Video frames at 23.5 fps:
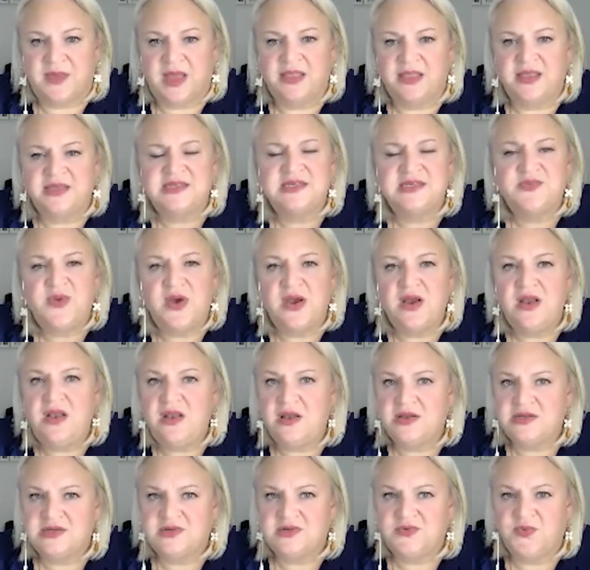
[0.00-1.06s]
And this is where a
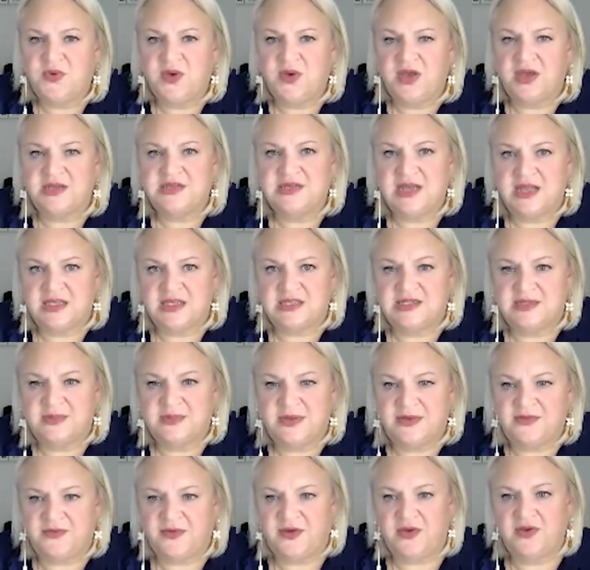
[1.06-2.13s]
lot of work tends to
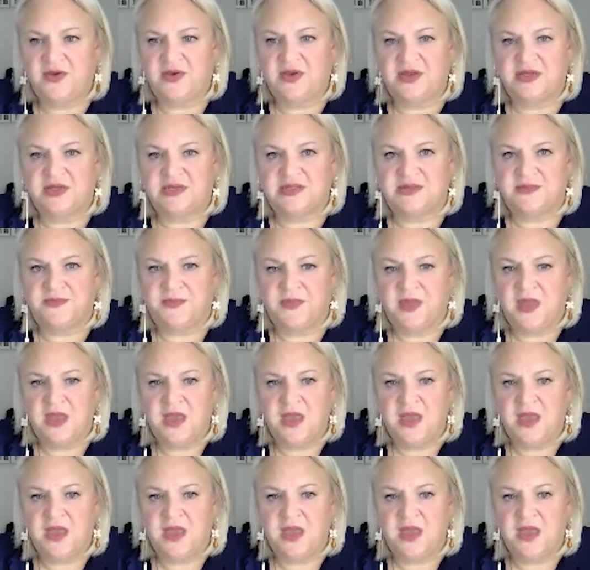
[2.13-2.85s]
be focused.